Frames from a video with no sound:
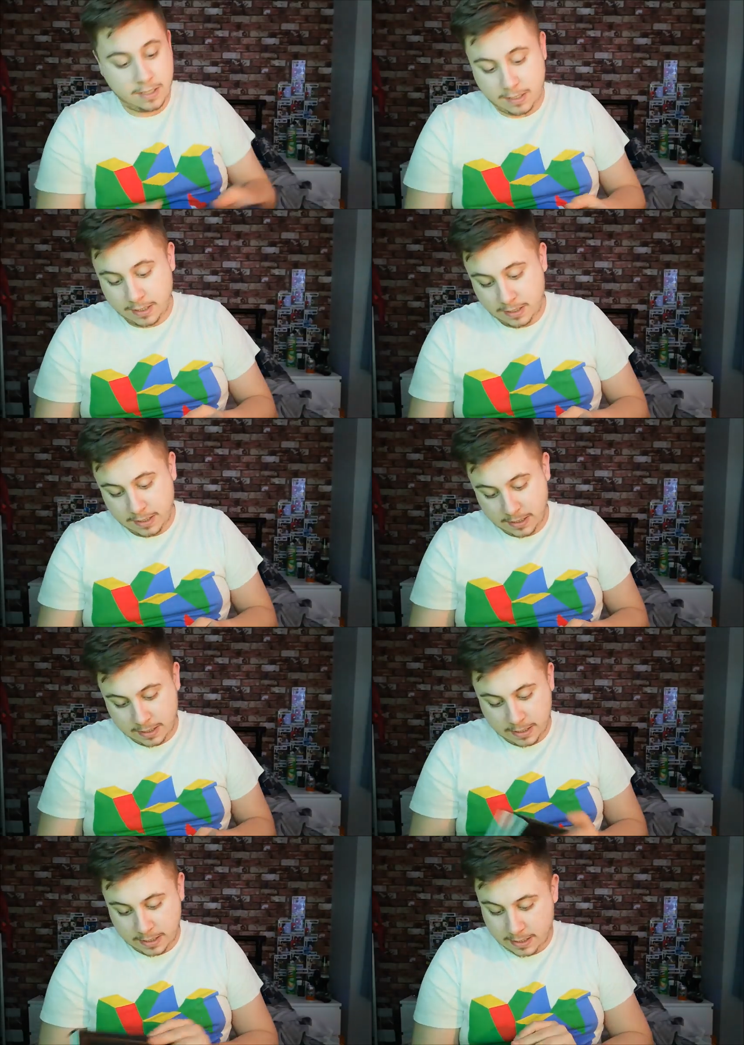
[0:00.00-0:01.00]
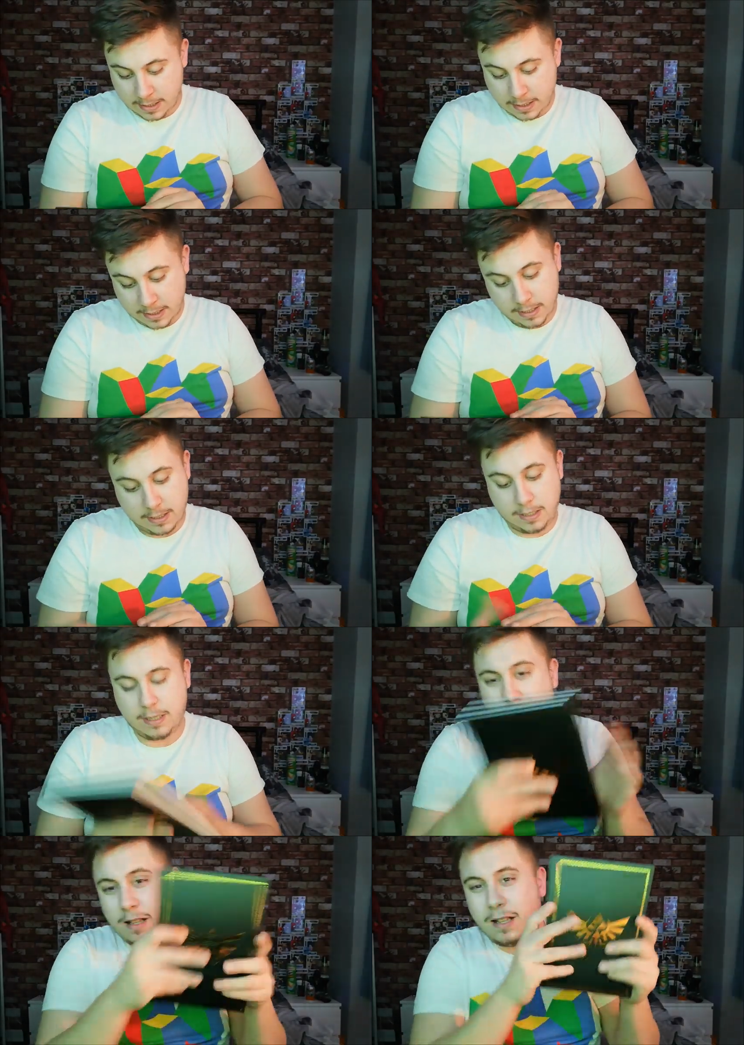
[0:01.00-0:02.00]

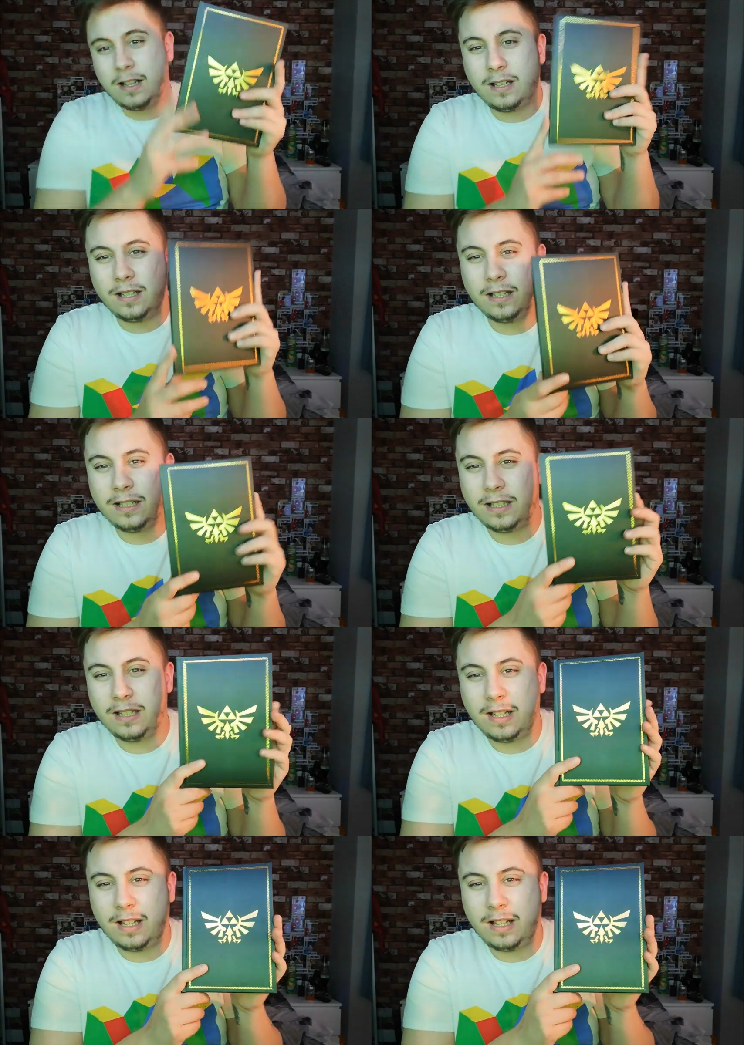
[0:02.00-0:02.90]
No one is speaking in this clip.